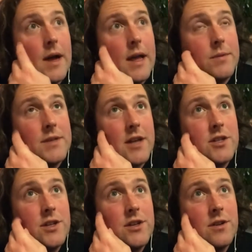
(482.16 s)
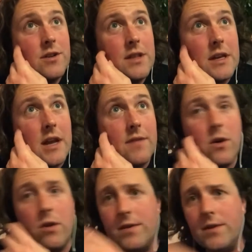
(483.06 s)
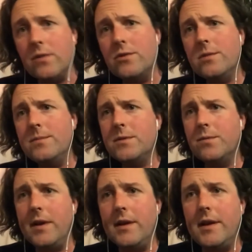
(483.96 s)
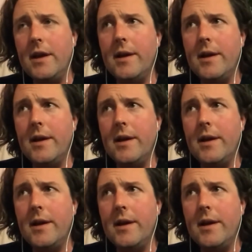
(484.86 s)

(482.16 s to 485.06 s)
It was actually during the kind of COVID doldrums when